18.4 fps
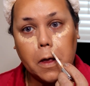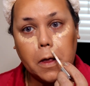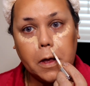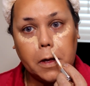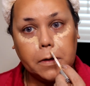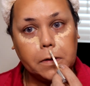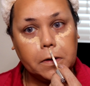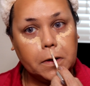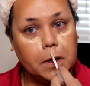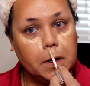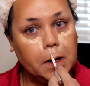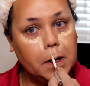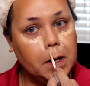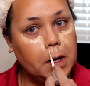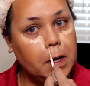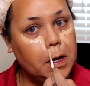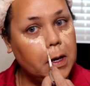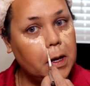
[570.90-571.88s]
that's
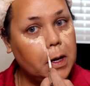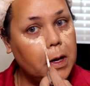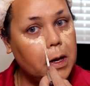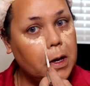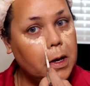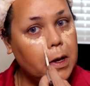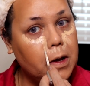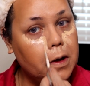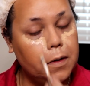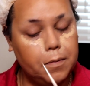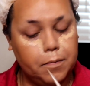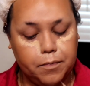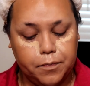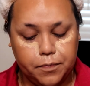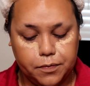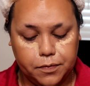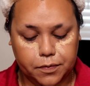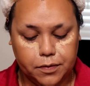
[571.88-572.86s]
gonna
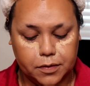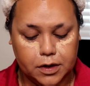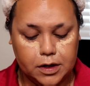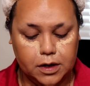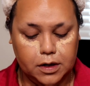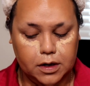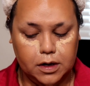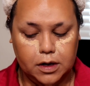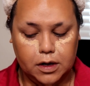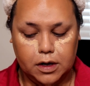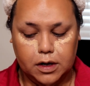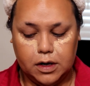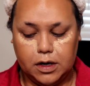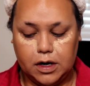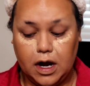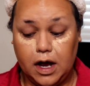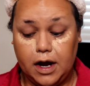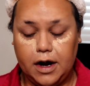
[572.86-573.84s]
um,
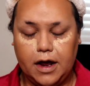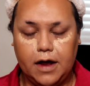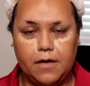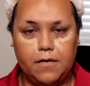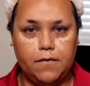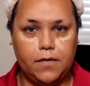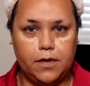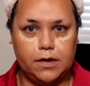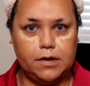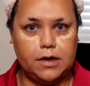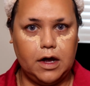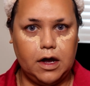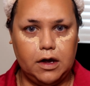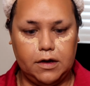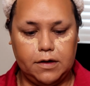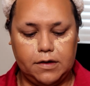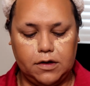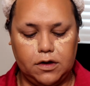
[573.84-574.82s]
not
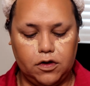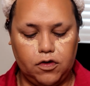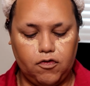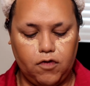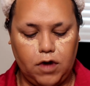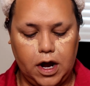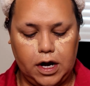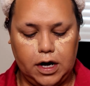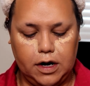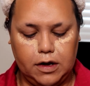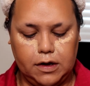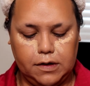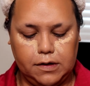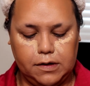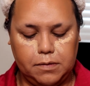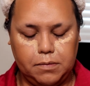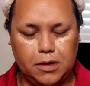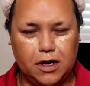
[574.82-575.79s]
emphasize the
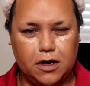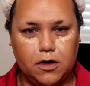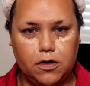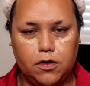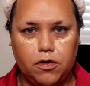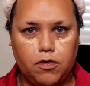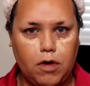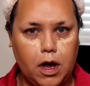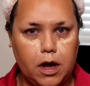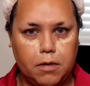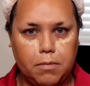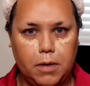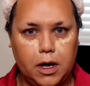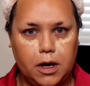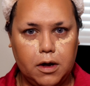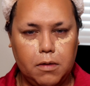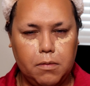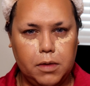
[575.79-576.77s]
dryness. Because drag
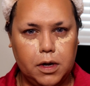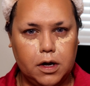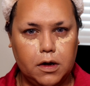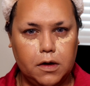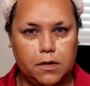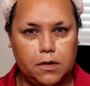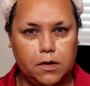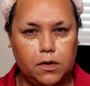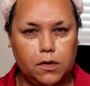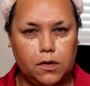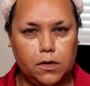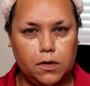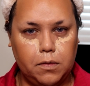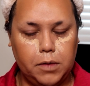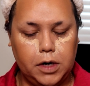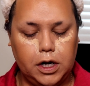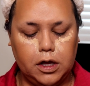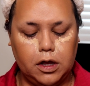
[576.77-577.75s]
makeup, because there's
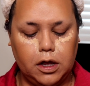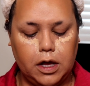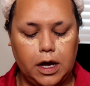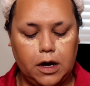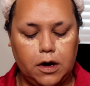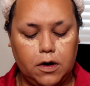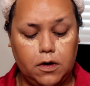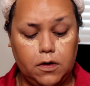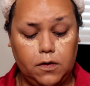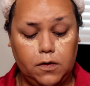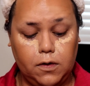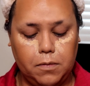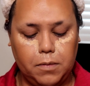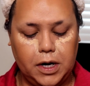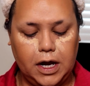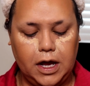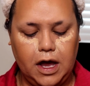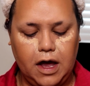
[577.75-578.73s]
so many layers, so
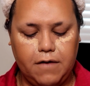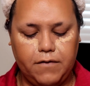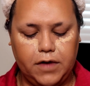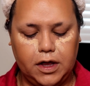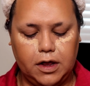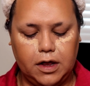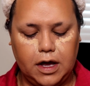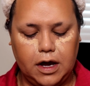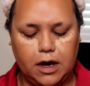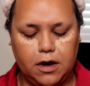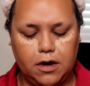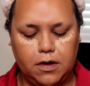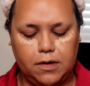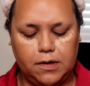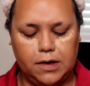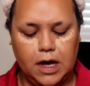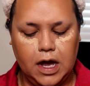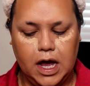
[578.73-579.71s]
many heavy
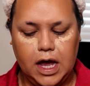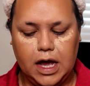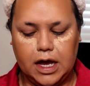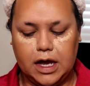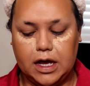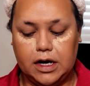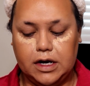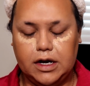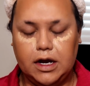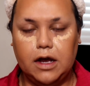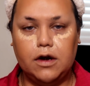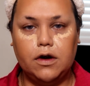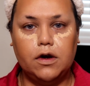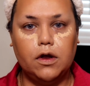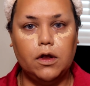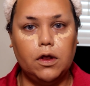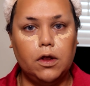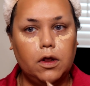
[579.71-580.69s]
layers, it can
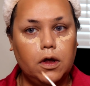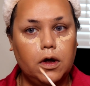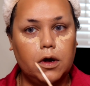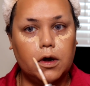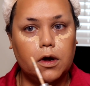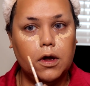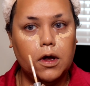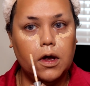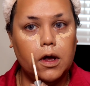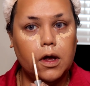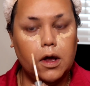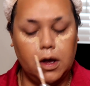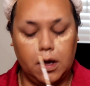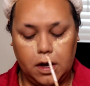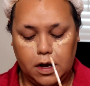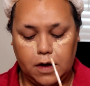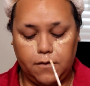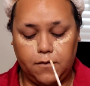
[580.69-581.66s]
tend to look,
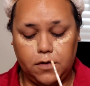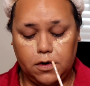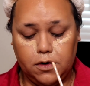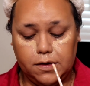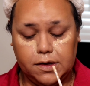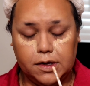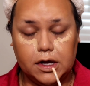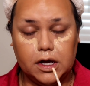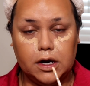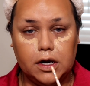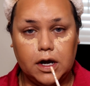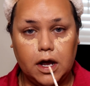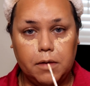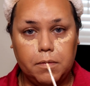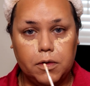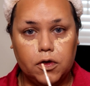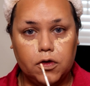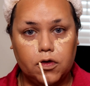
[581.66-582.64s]
if your skin
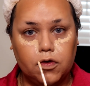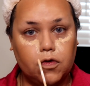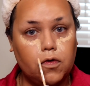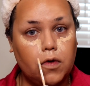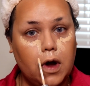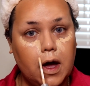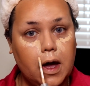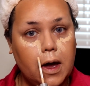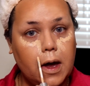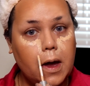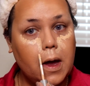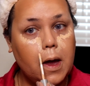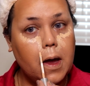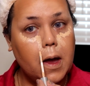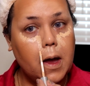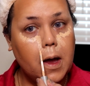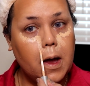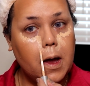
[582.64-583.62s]
type is dry,
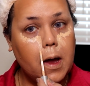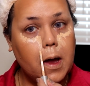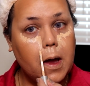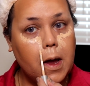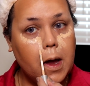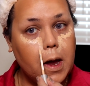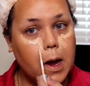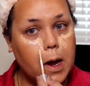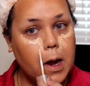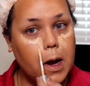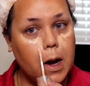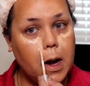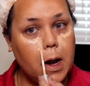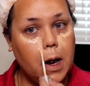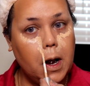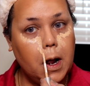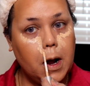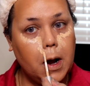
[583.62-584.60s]
it
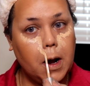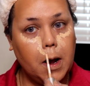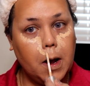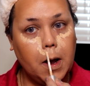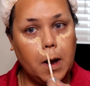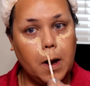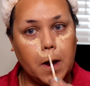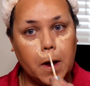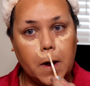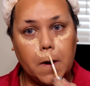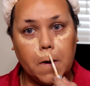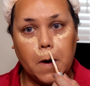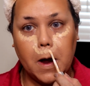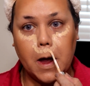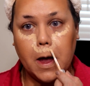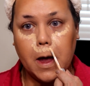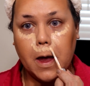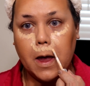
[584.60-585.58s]
can look
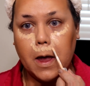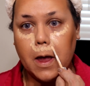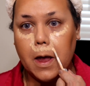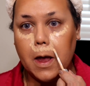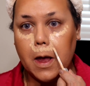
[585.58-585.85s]
dry.